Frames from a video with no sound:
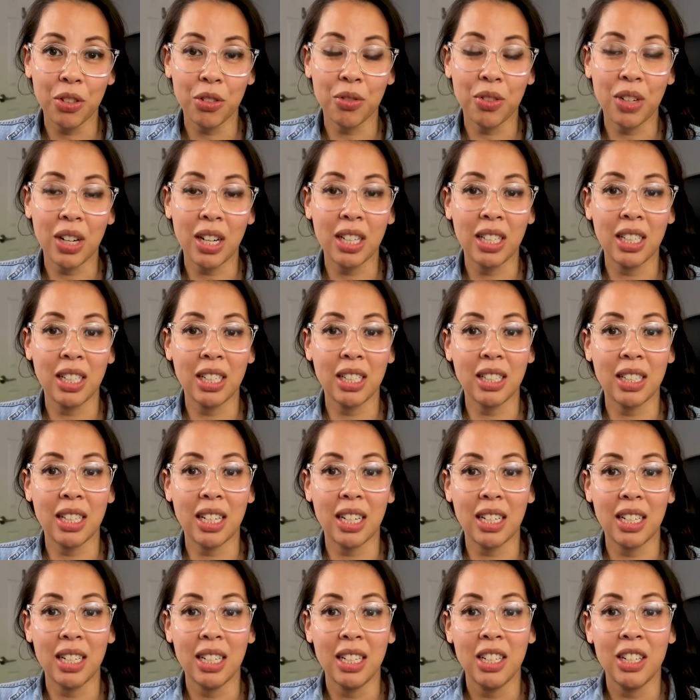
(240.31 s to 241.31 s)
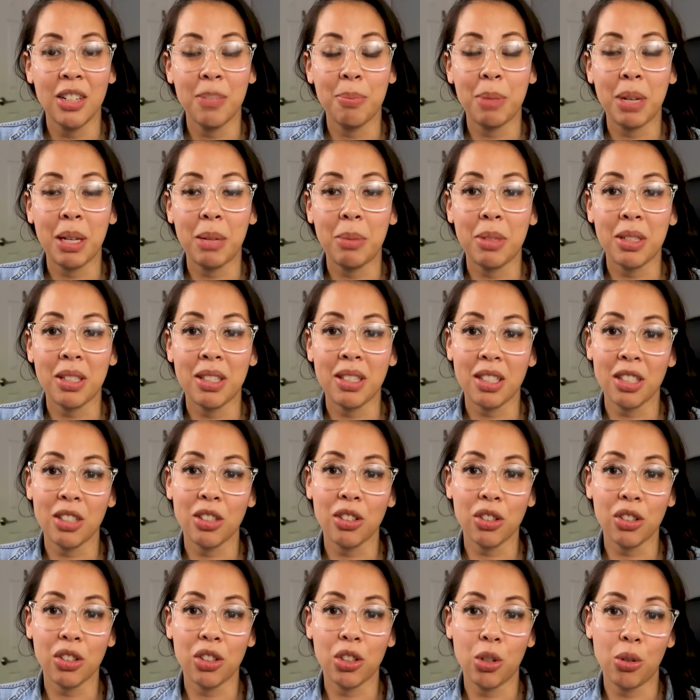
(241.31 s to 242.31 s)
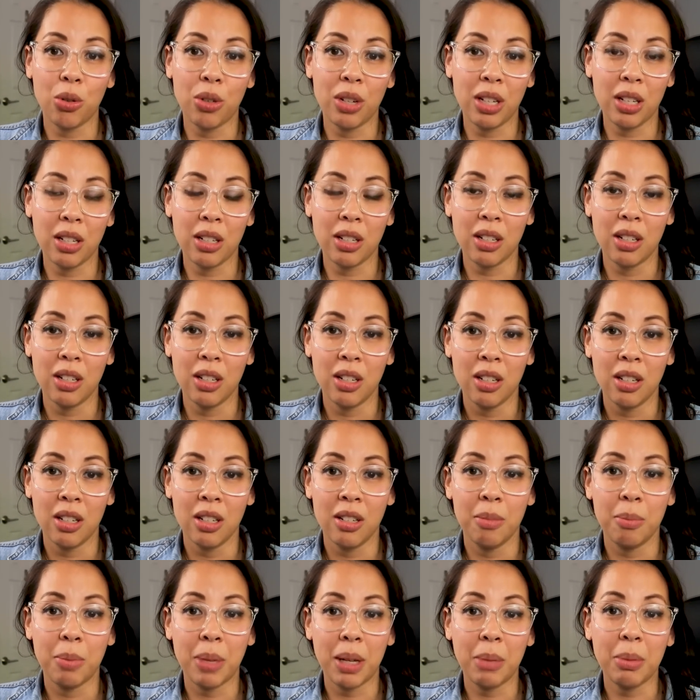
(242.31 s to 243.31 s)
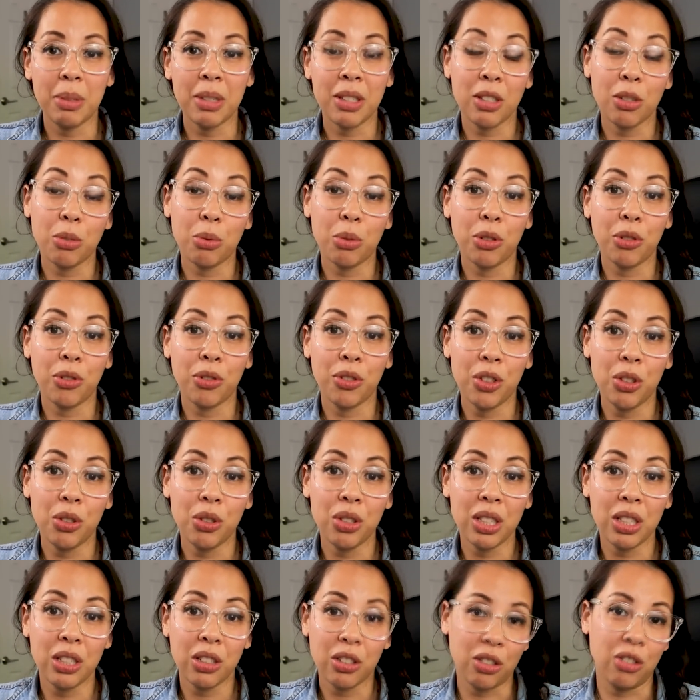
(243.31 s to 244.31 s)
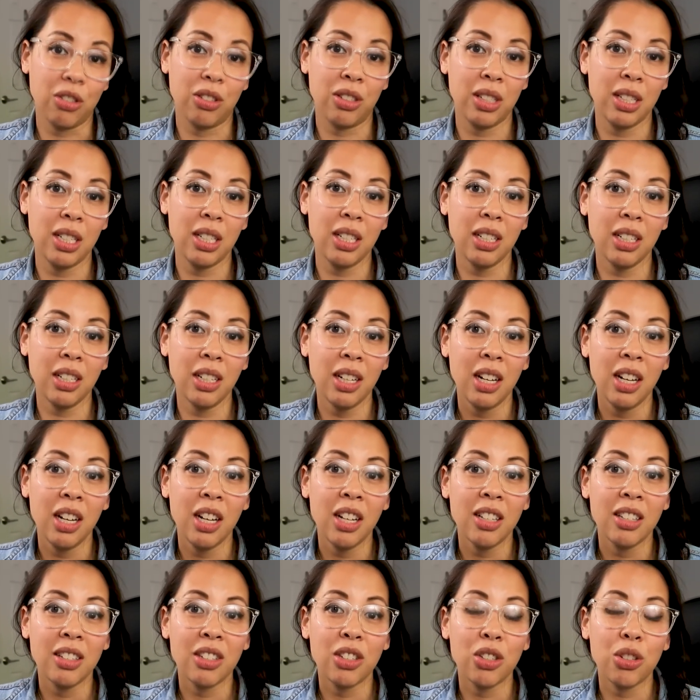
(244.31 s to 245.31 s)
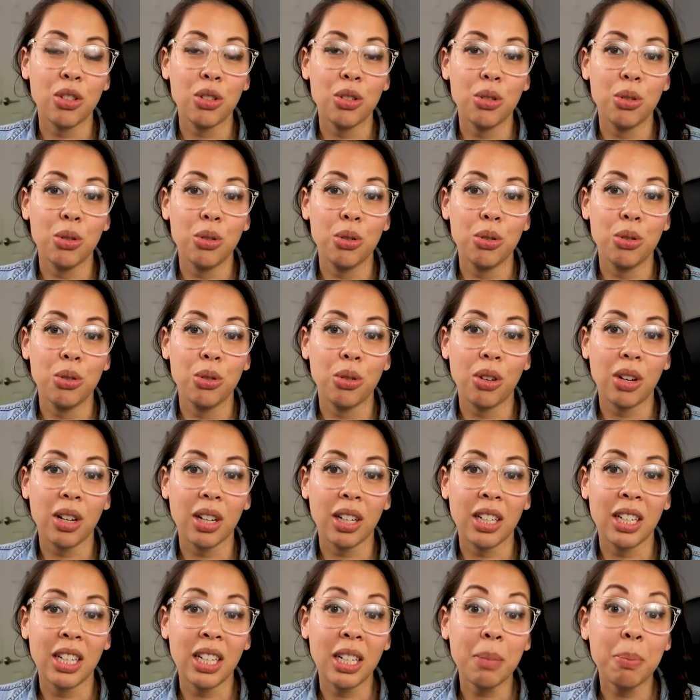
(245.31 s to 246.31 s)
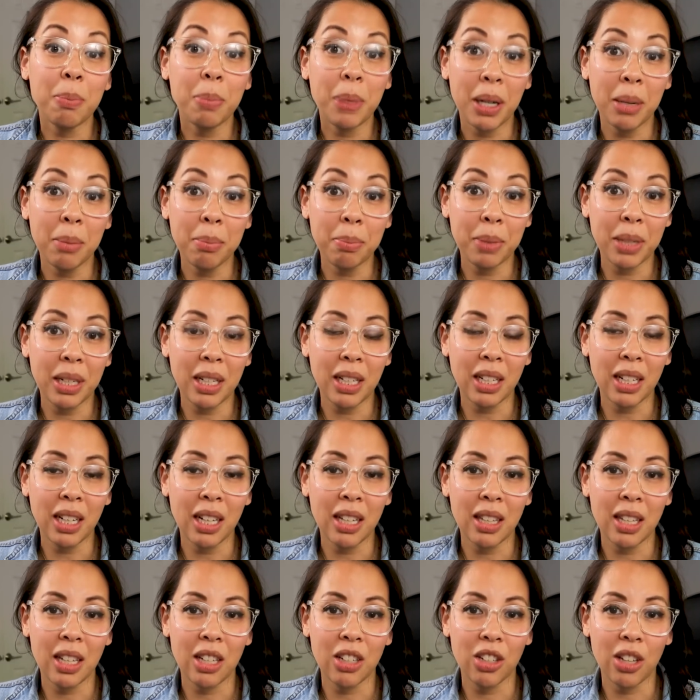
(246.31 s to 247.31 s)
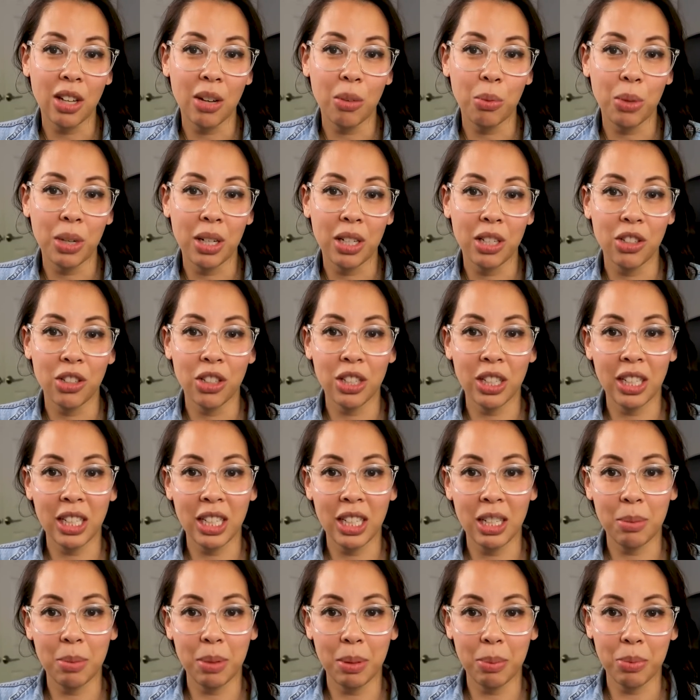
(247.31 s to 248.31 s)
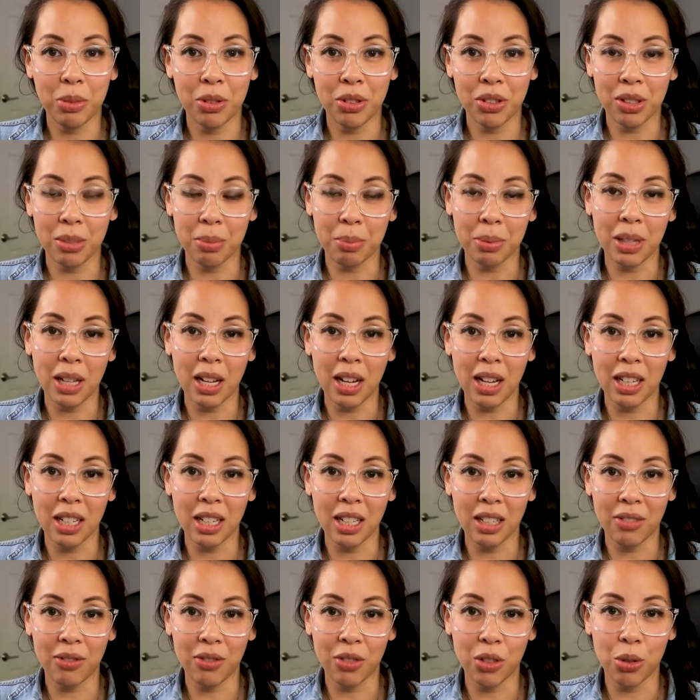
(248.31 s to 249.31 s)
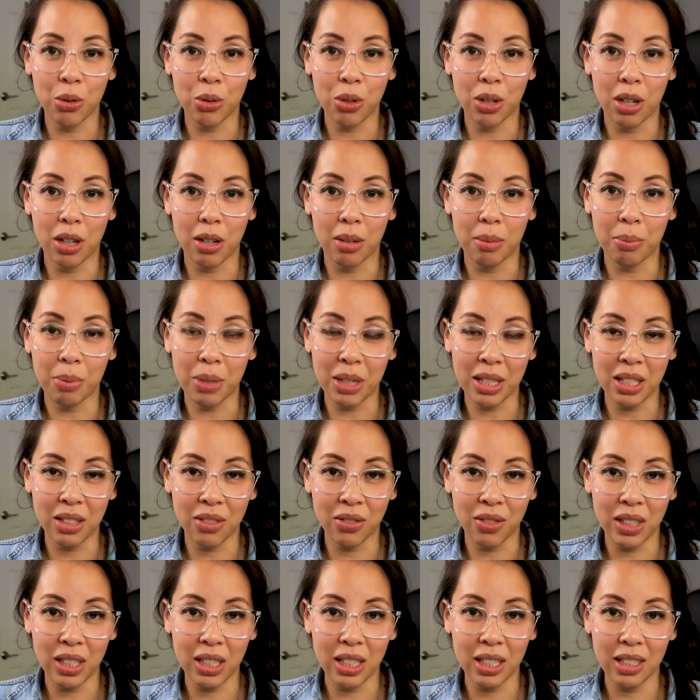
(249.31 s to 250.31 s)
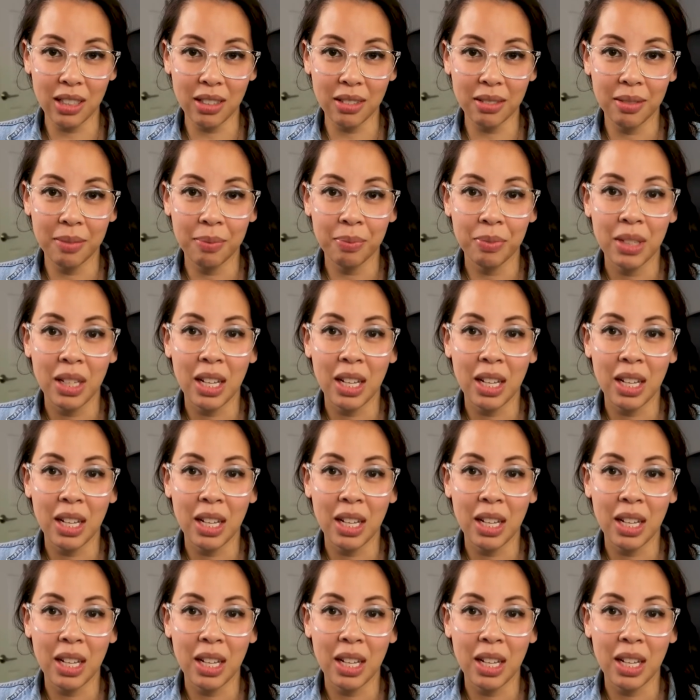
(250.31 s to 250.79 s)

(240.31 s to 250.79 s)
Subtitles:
you're finding that baby's still refusing nursing, to keep pumping, and that way you can keep up your supply if you are breastfeeding,